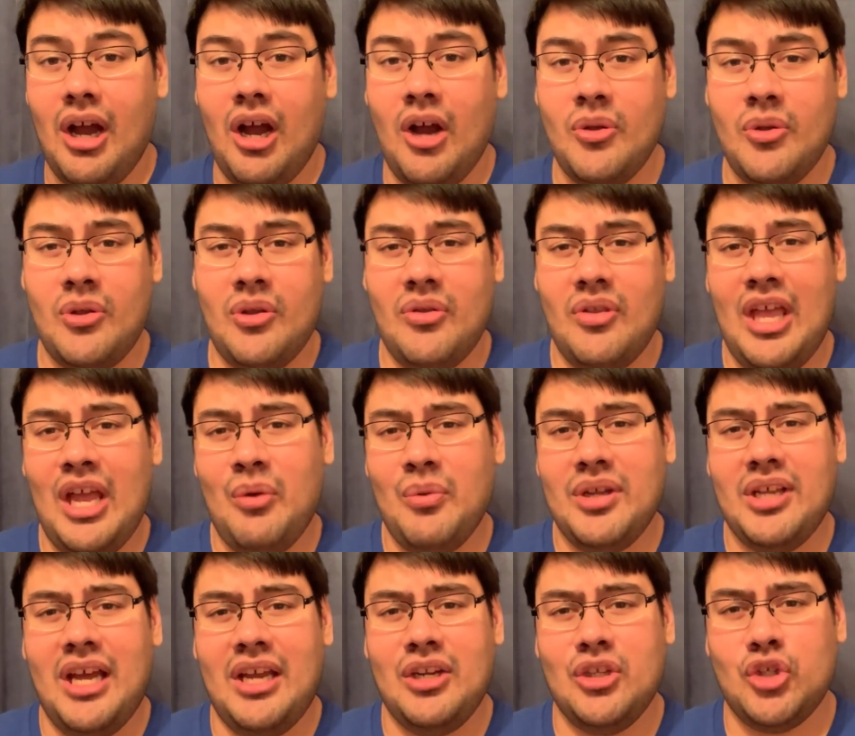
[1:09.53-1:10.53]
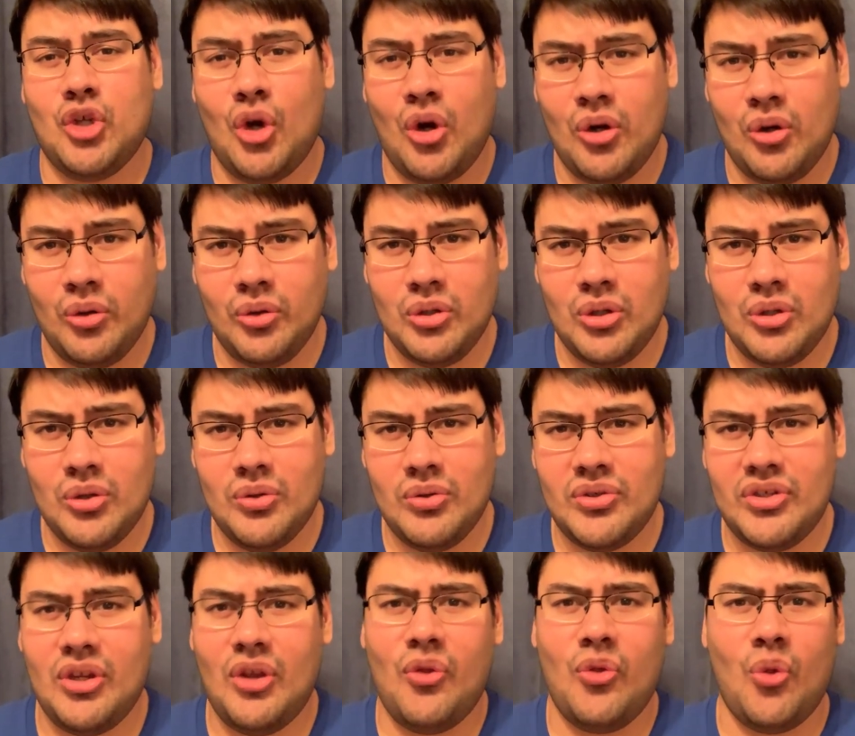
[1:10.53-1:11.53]
Other than that, we got Eternal
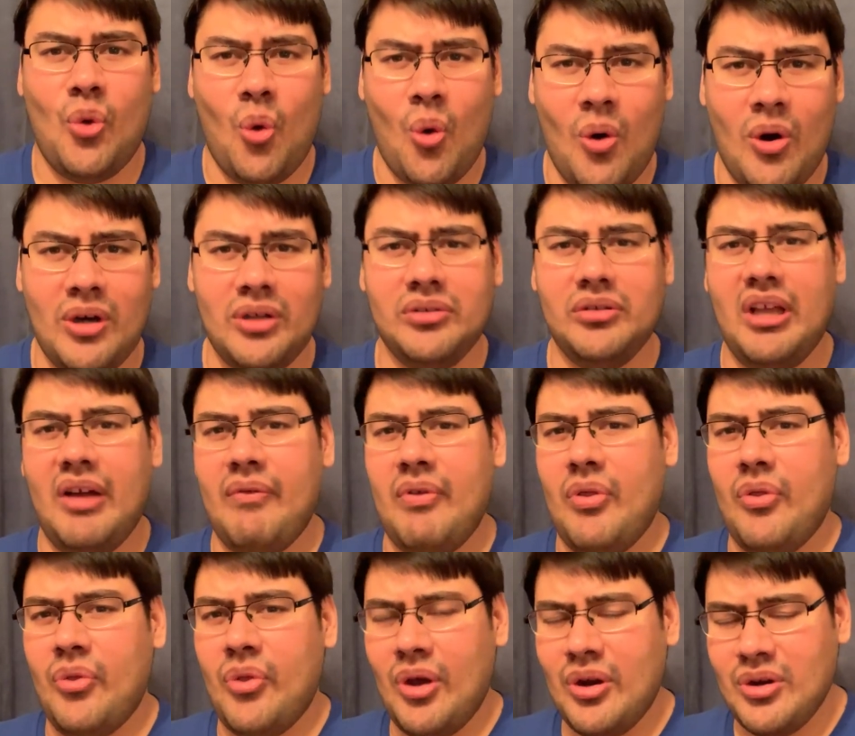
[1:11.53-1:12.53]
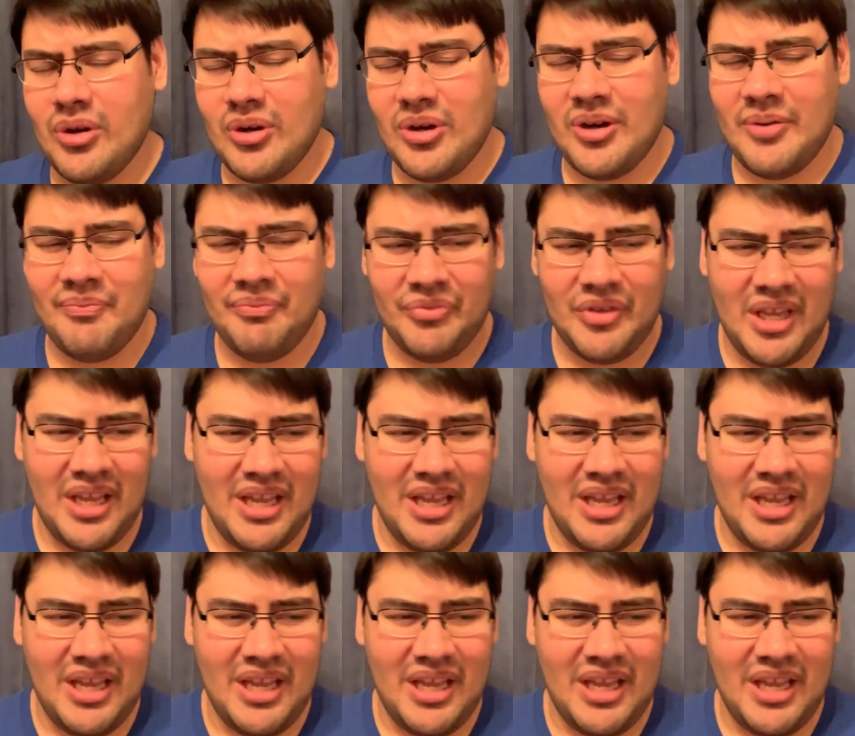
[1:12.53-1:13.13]
news, Thor, Love and Thunder.